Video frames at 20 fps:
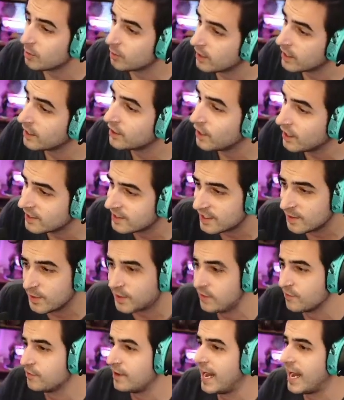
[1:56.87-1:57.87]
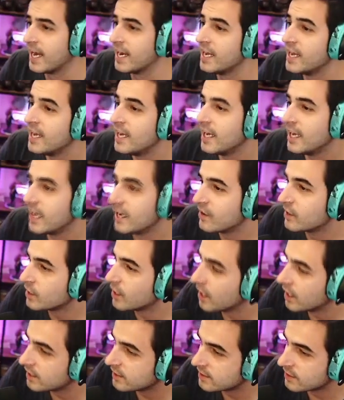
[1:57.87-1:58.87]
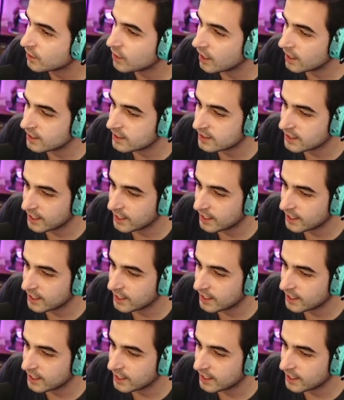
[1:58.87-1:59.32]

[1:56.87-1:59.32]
but it cuts some of the fat in regards to cards